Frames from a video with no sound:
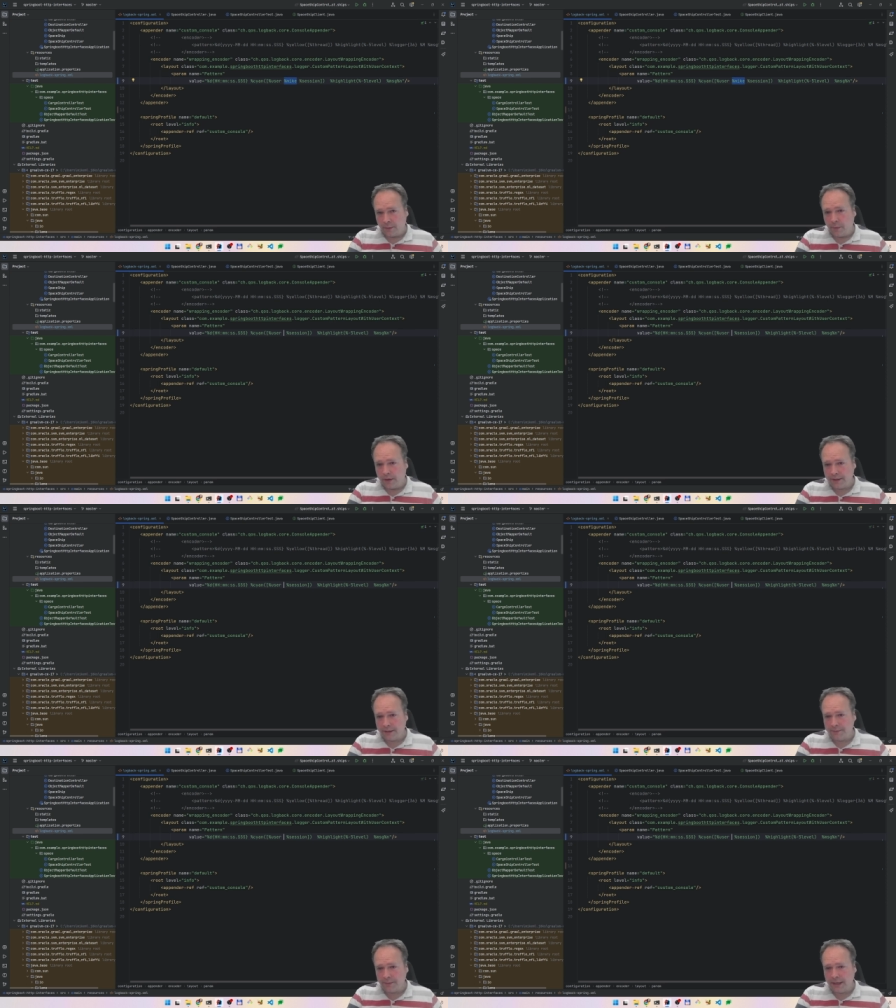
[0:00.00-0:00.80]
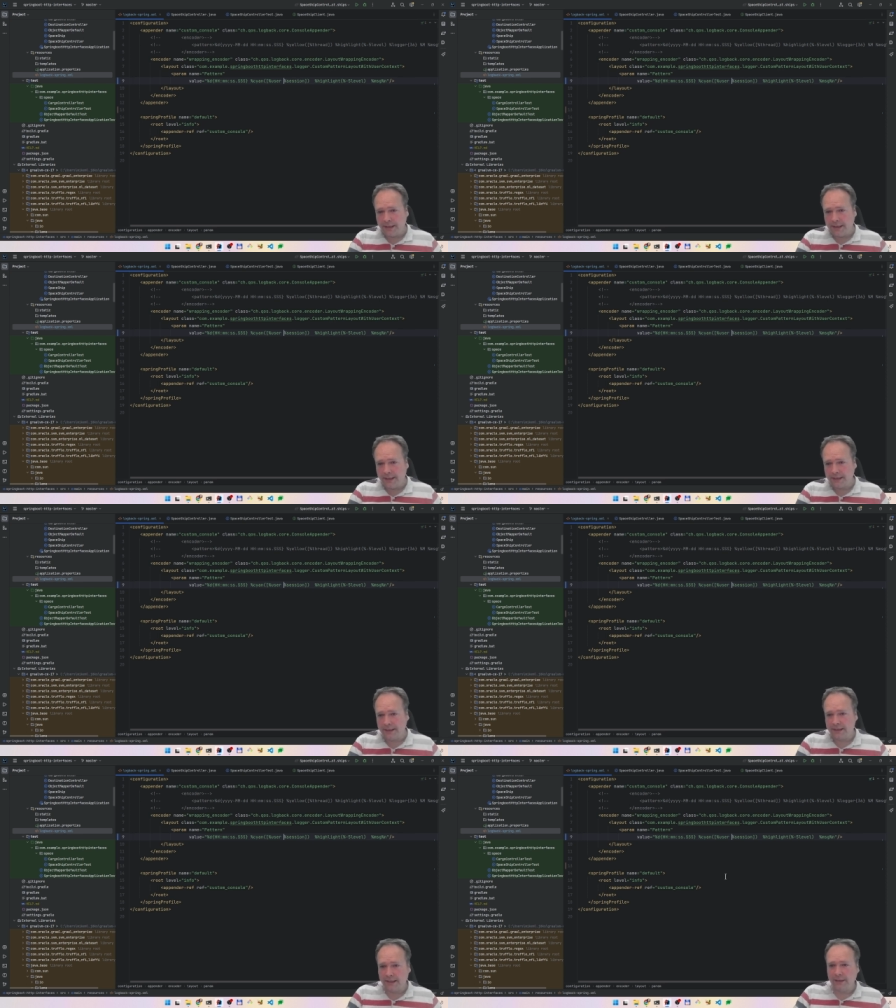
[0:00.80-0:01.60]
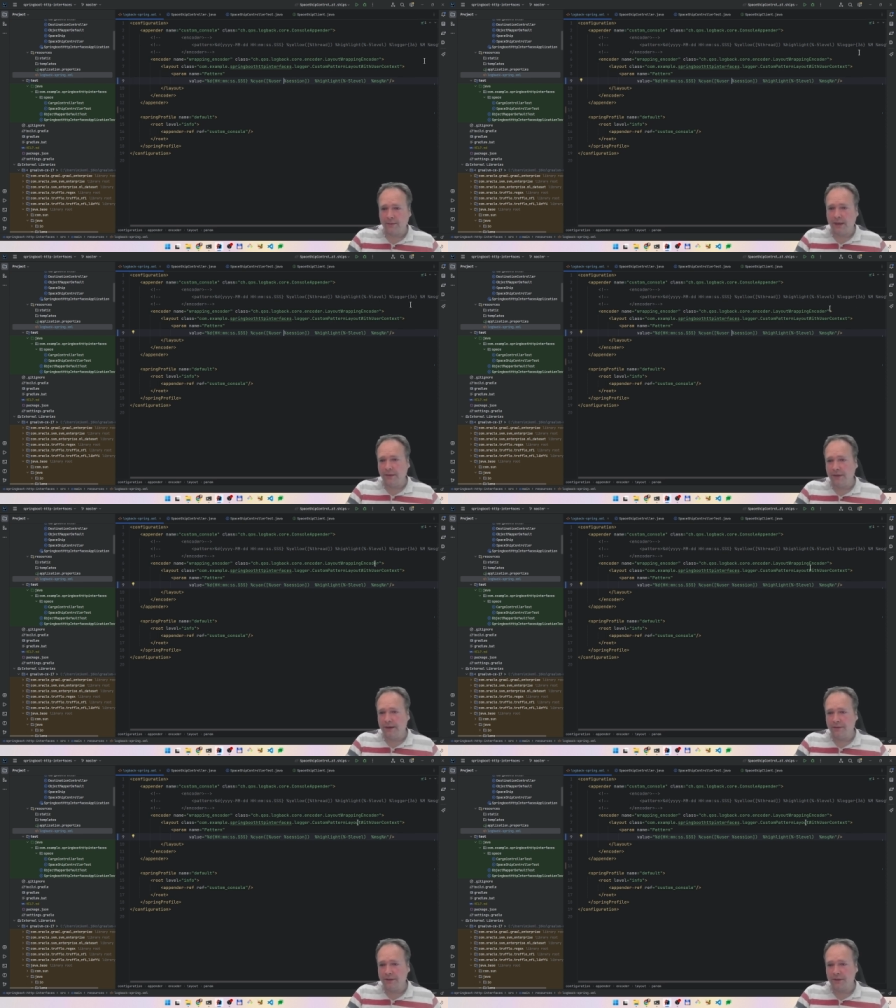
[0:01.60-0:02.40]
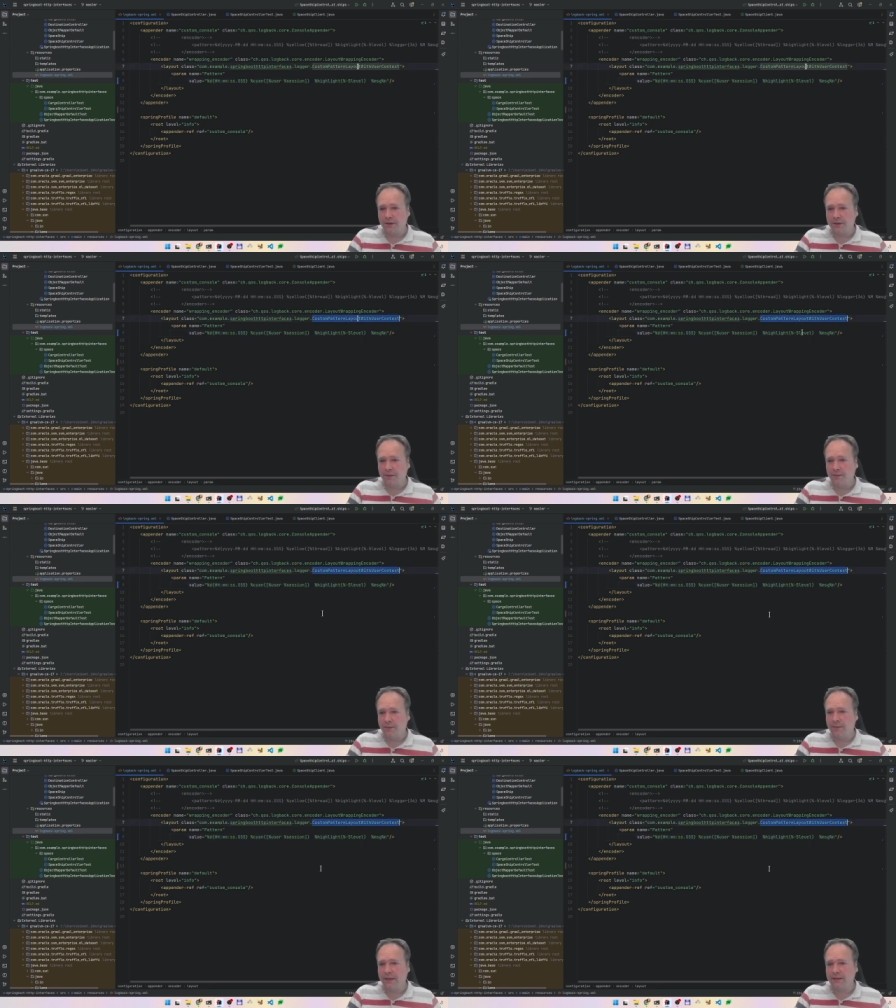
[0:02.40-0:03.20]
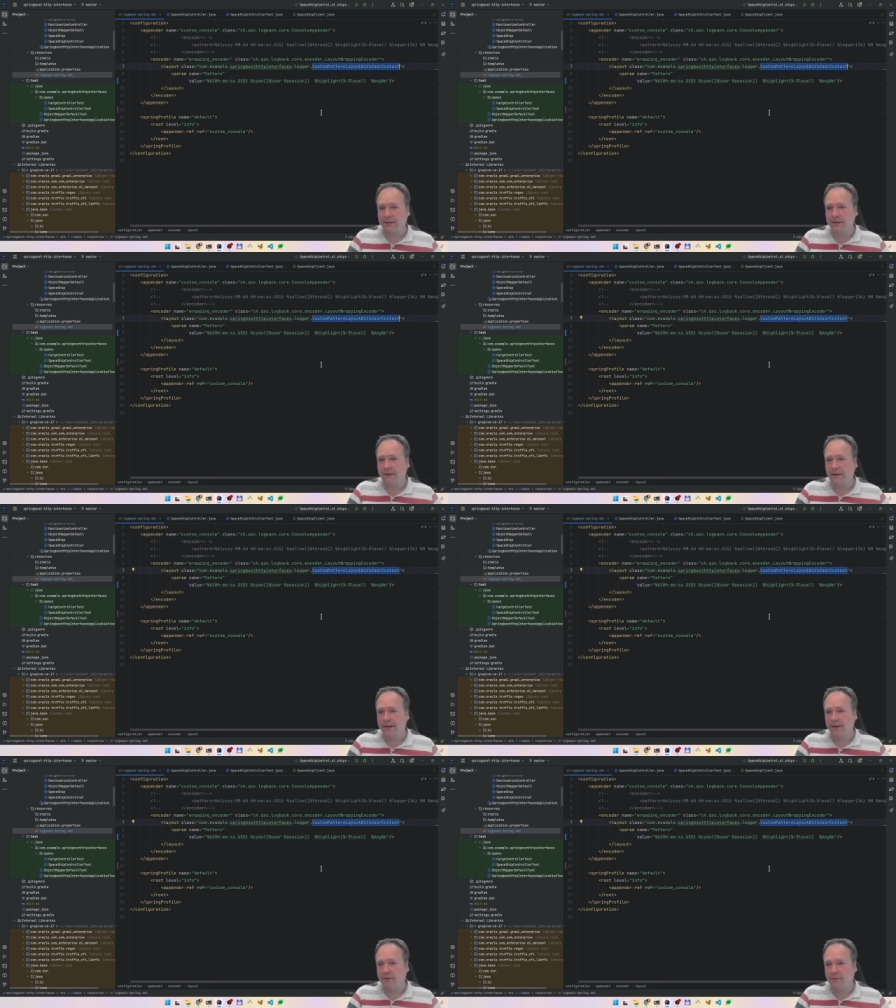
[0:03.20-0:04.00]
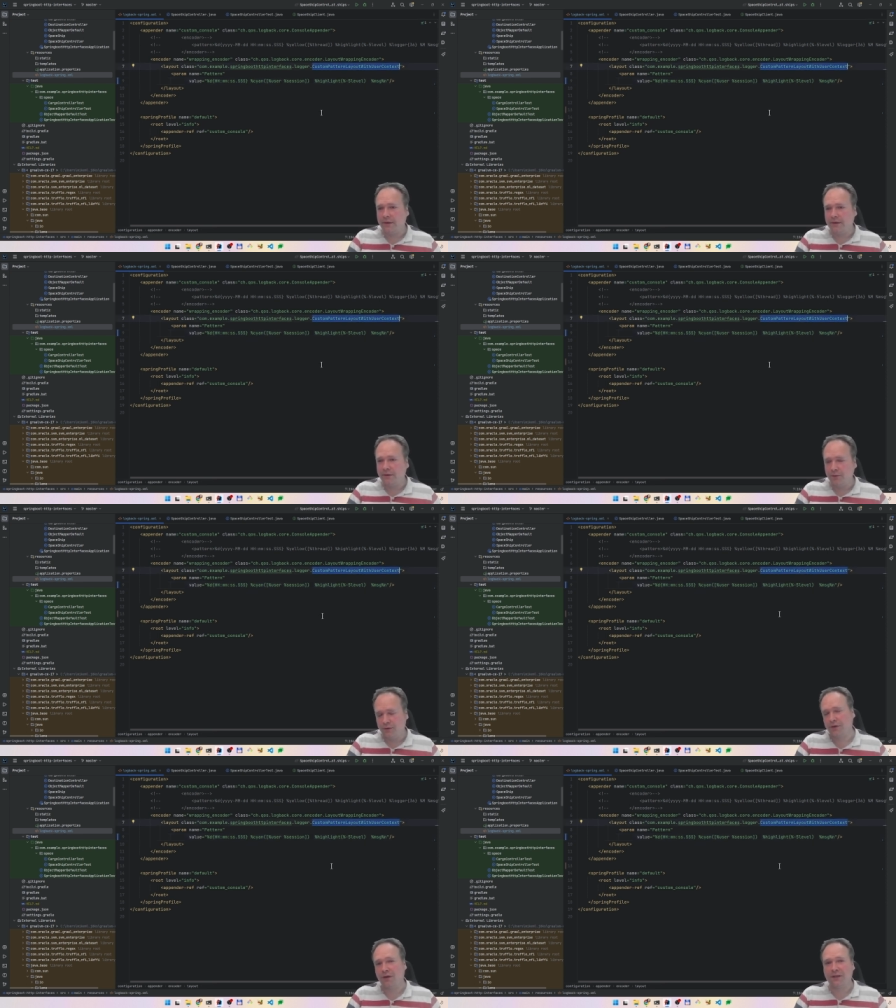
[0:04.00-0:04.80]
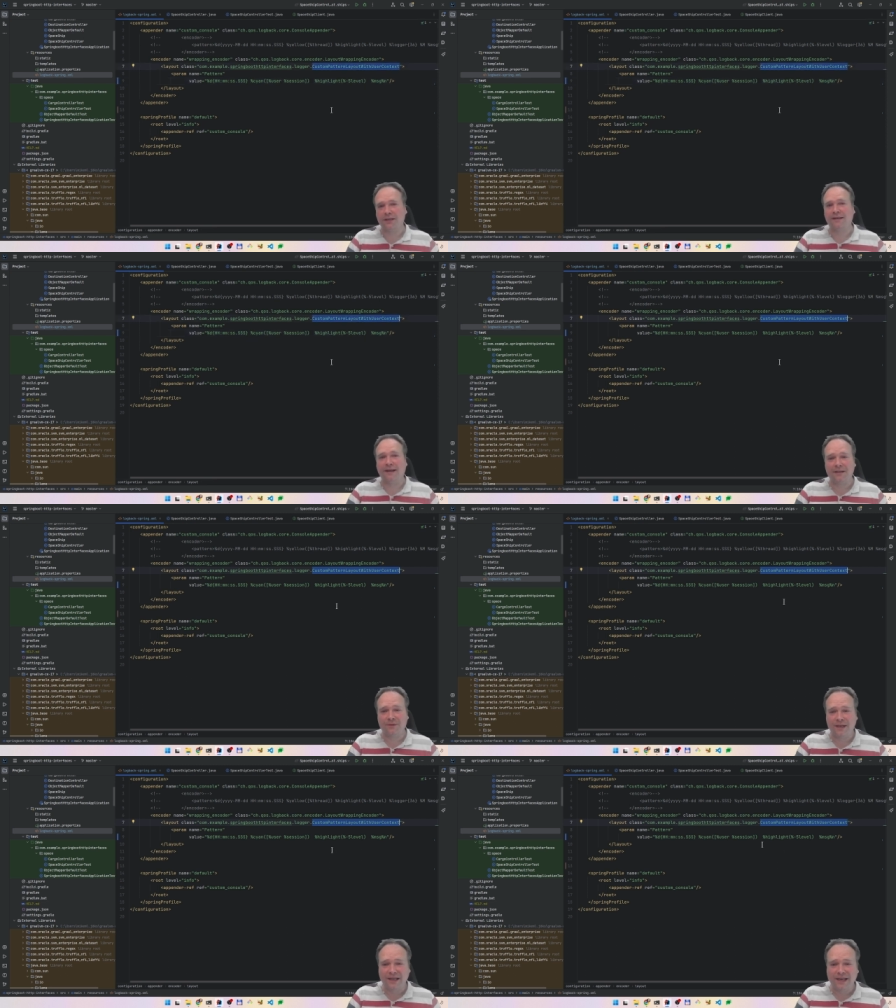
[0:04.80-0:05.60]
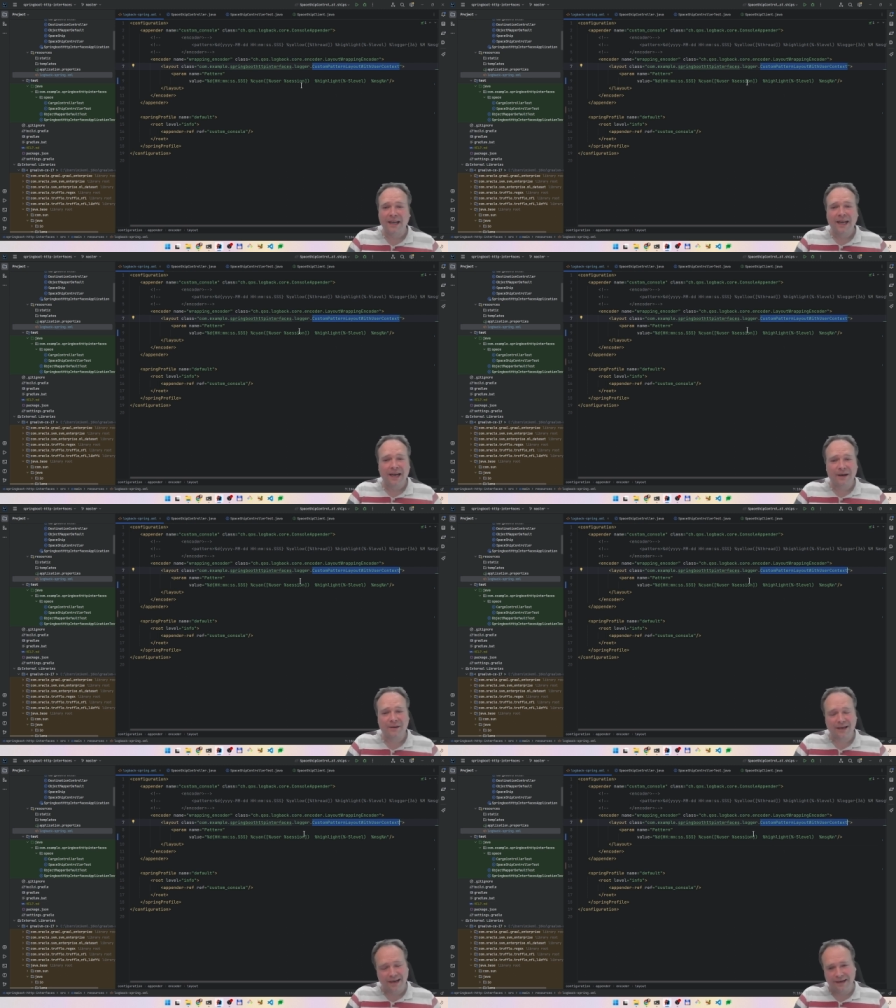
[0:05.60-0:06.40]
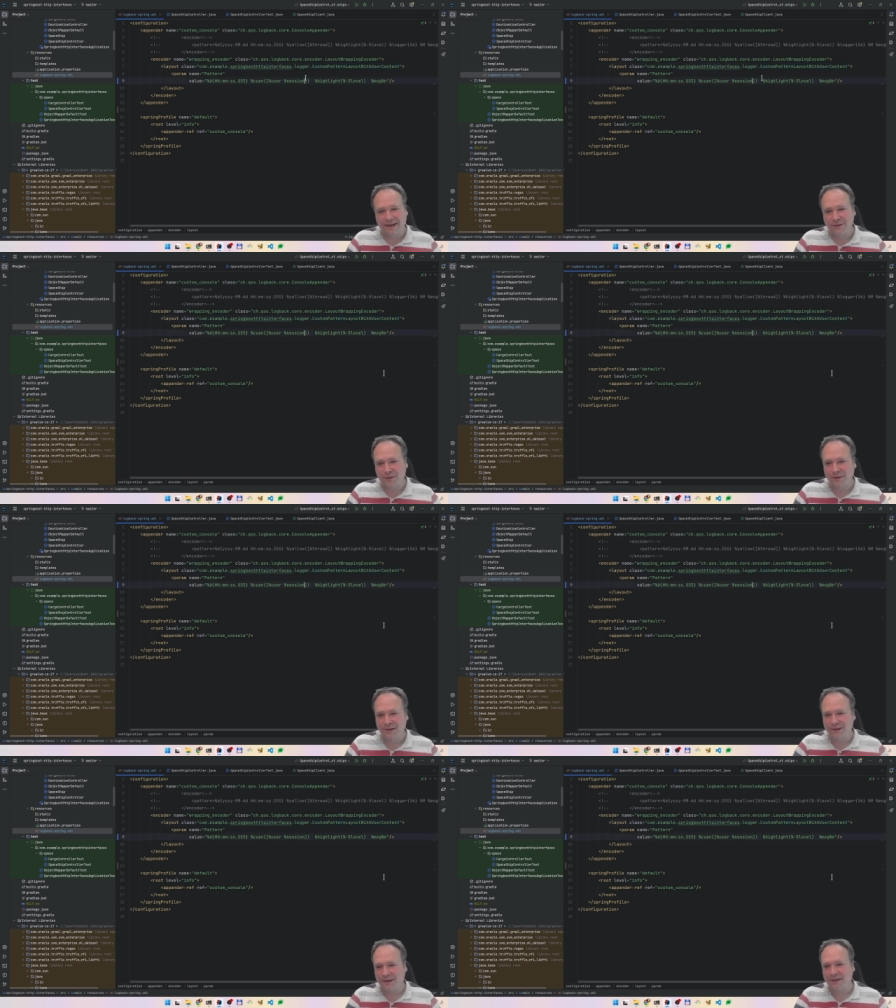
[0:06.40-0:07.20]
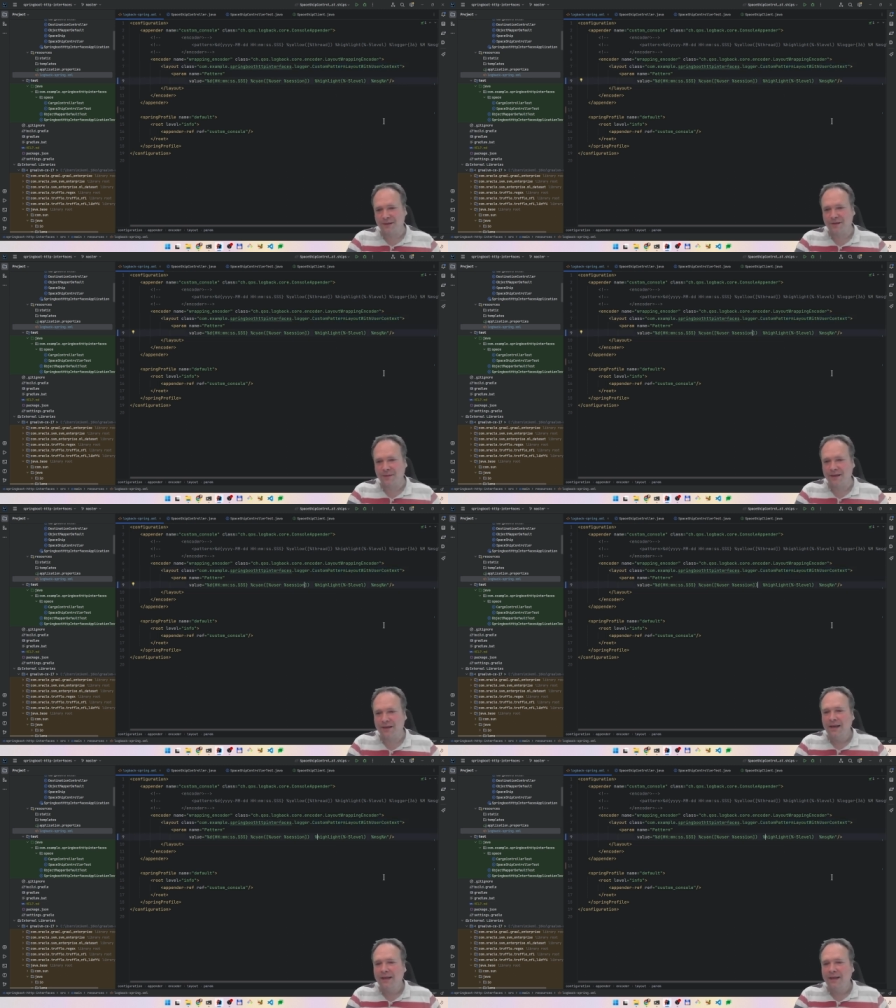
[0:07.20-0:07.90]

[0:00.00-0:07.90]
bucket. And that is exactly why we have this custom pattern layout with user context class right here. I'll, again, I'll show it in, in just a minute.